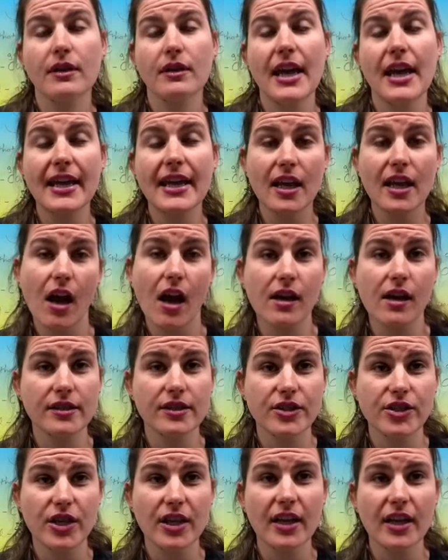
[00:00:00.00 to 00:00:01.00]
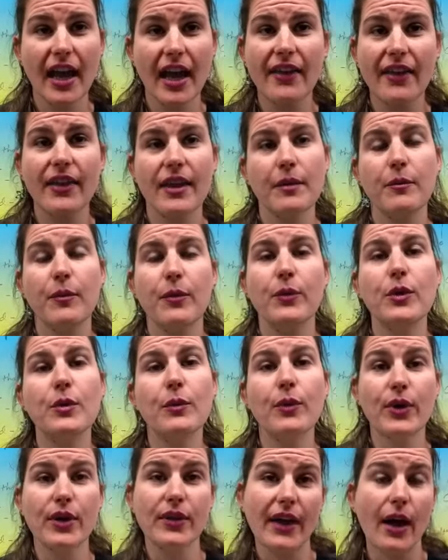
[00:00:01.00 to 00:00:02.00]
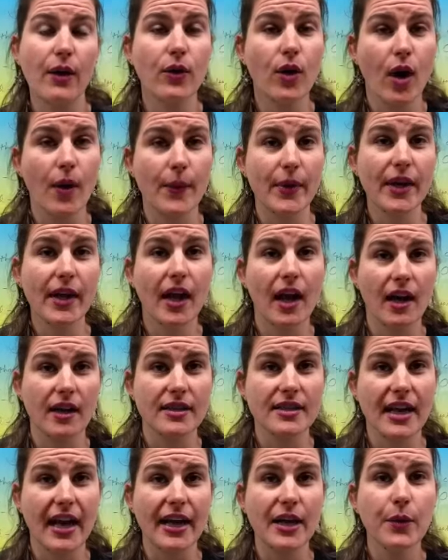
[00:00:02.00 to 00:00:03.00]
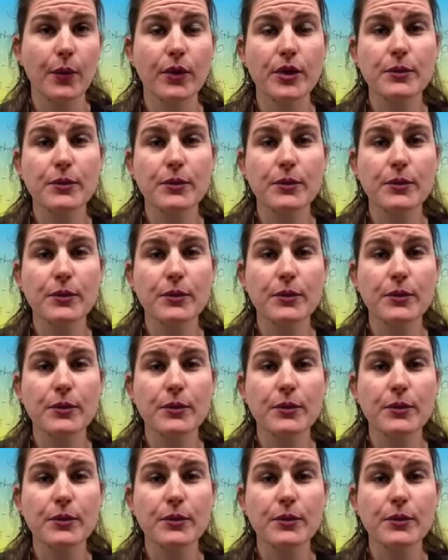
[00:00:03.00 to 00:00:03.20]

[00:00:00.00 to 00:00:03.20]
take in oxygen, and then you breathe out carbon dioxide,